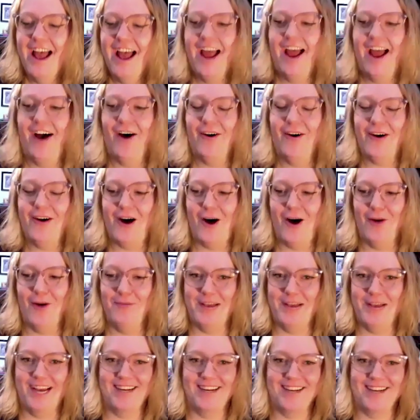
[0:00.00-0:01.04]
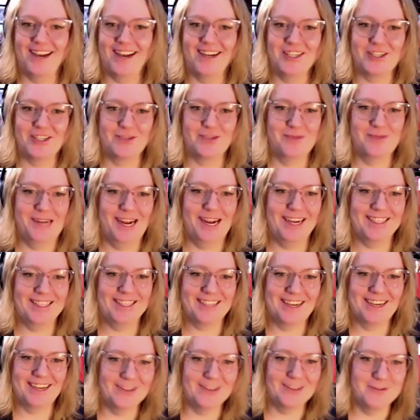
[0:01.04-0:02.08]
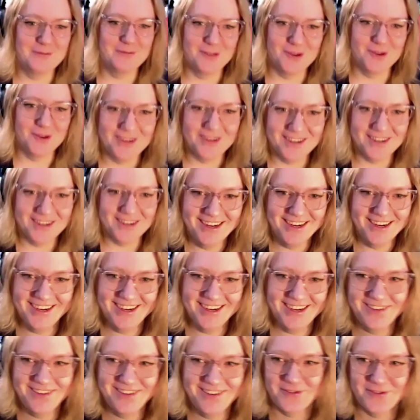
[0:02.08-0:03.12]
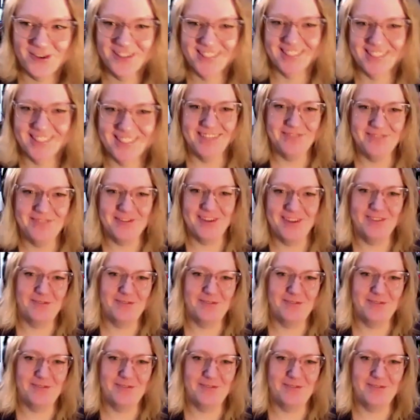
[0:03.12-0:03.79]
All bad guys should be exiled to Florida and forced to live there